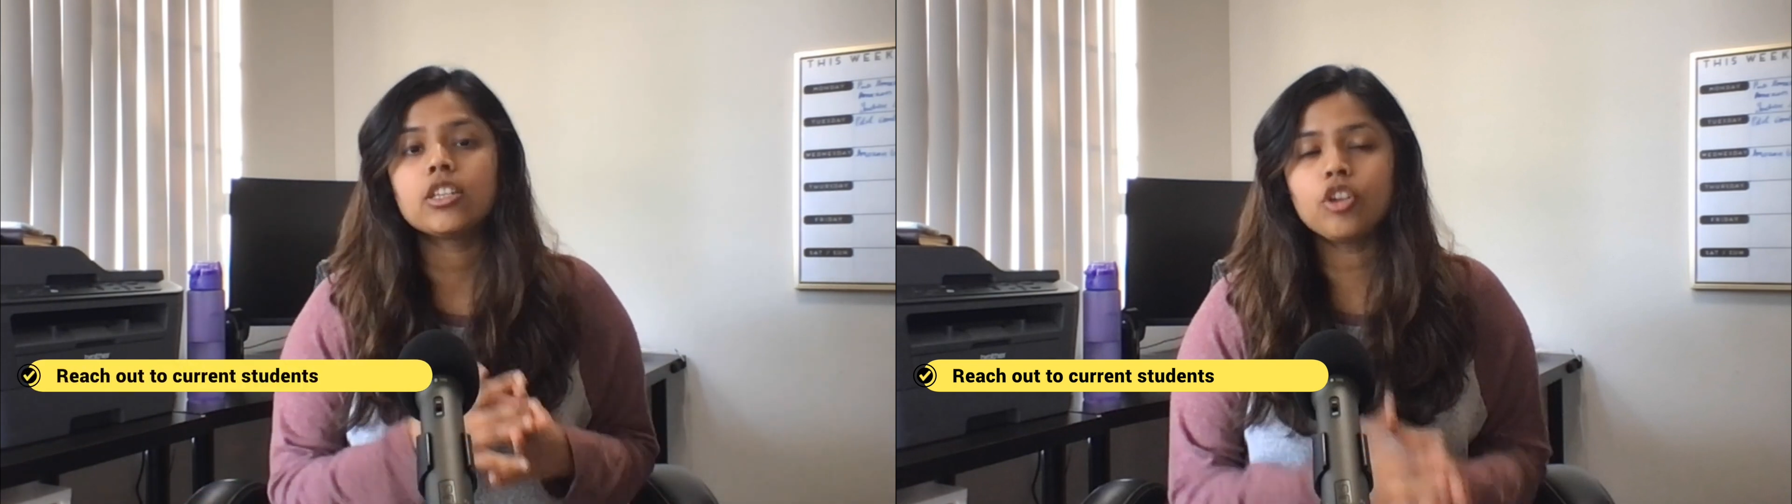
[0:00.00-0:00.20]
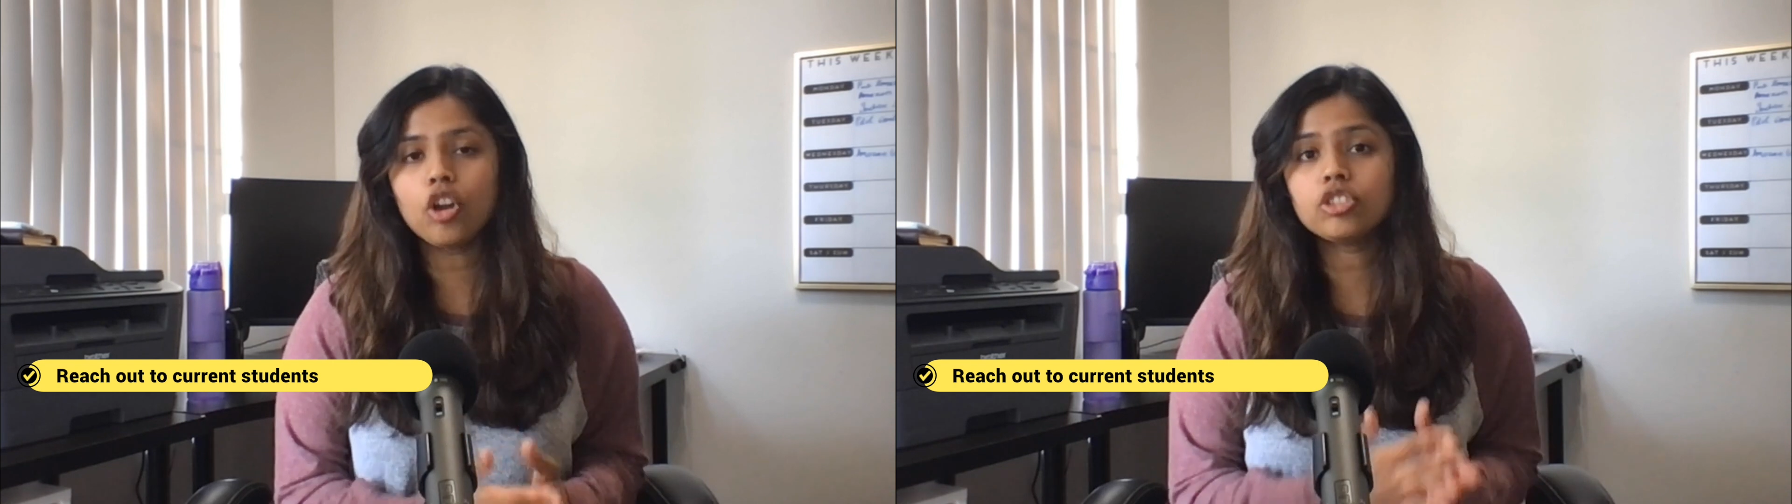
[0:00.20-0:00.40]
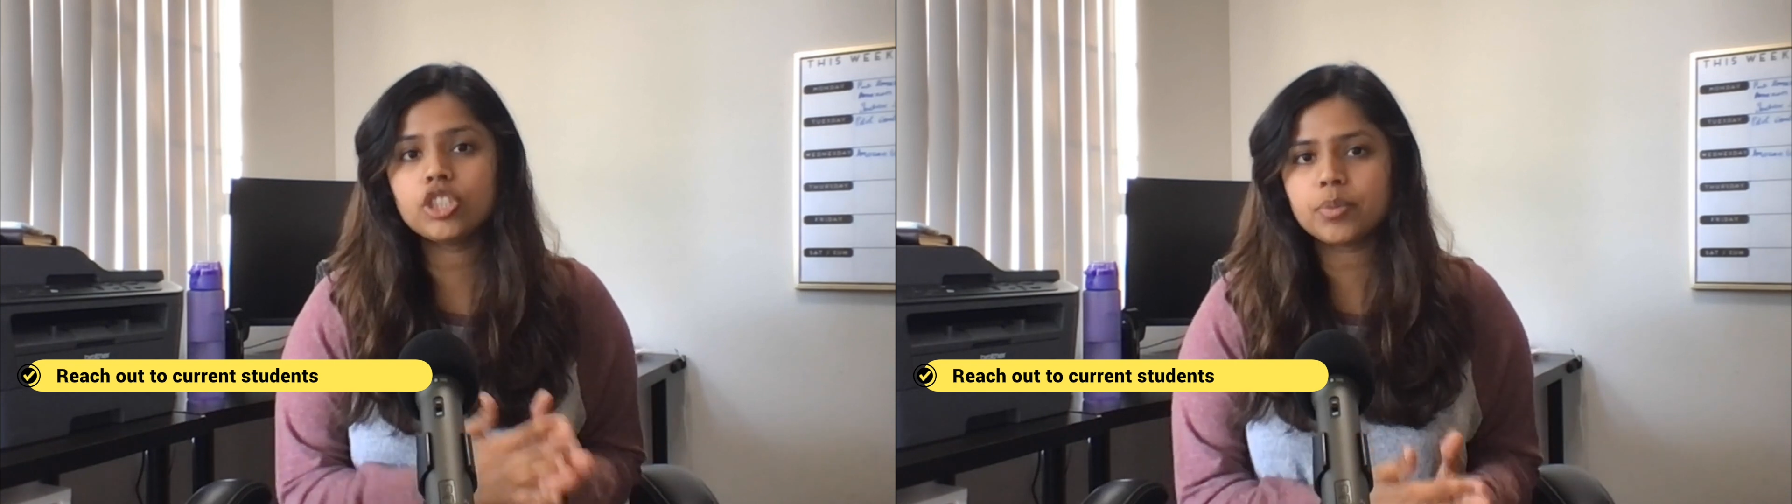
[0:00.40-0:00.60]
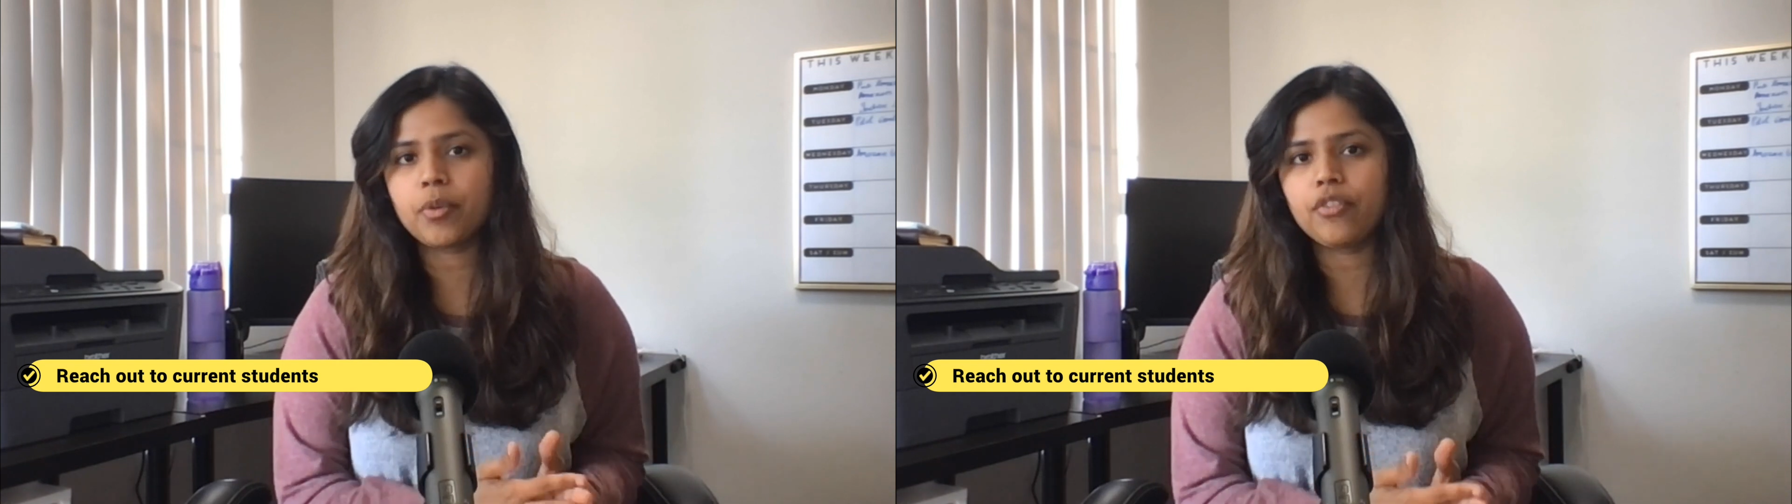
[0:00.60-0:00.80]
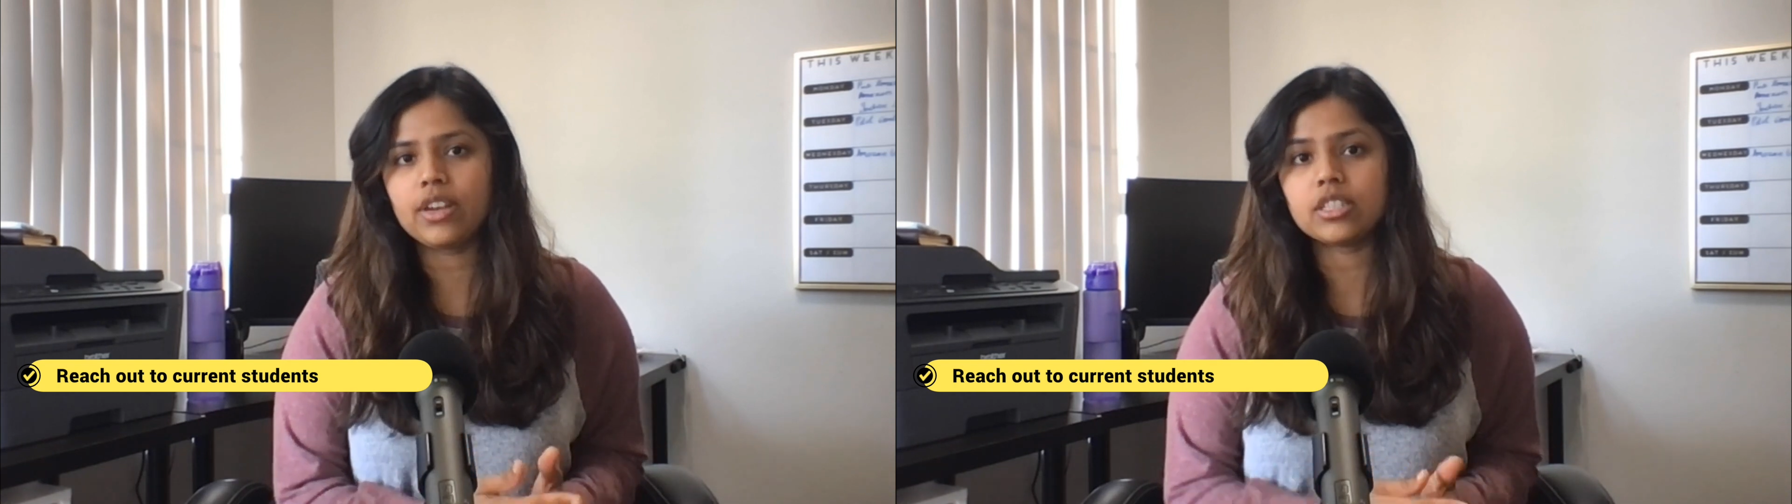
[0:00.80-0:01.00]
Not just
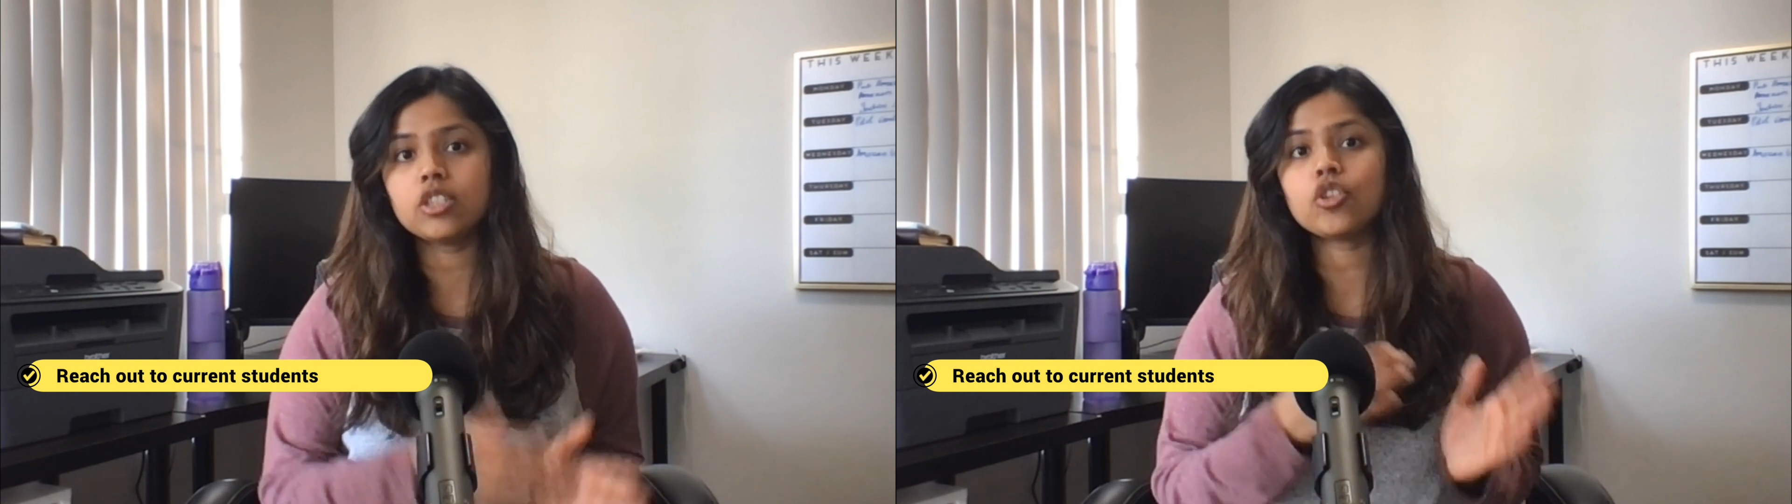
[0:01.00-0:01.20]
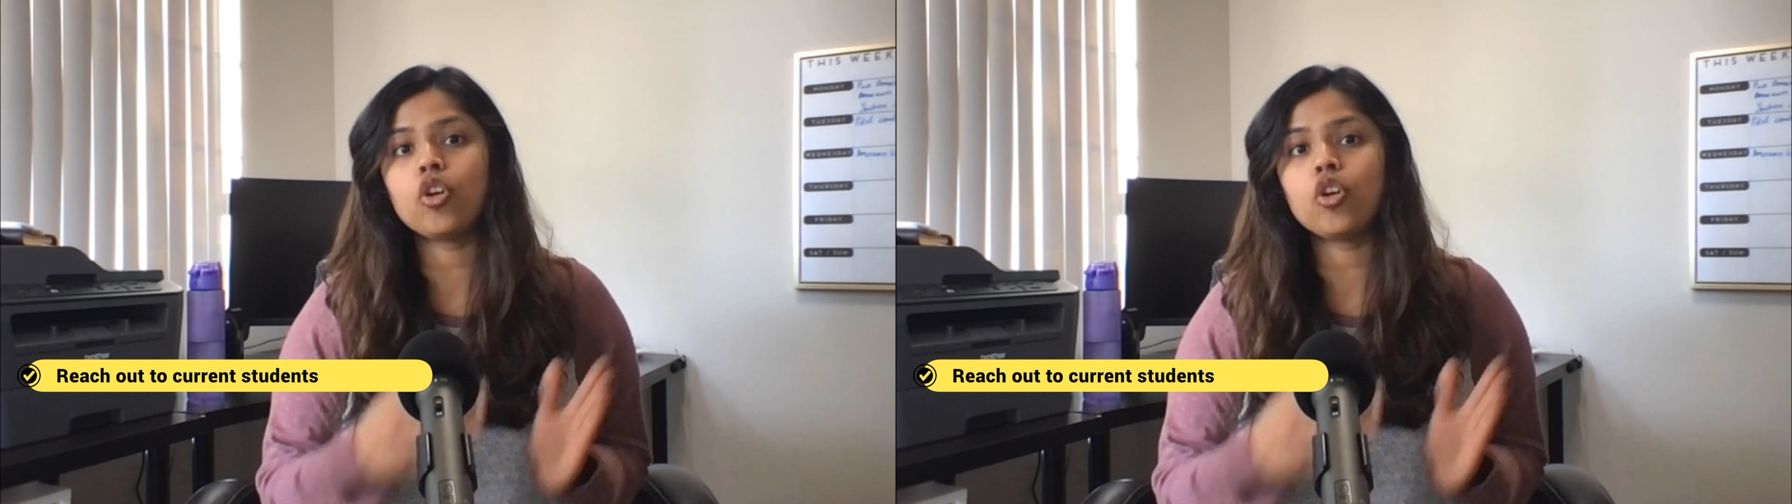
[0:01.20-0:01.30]
professors,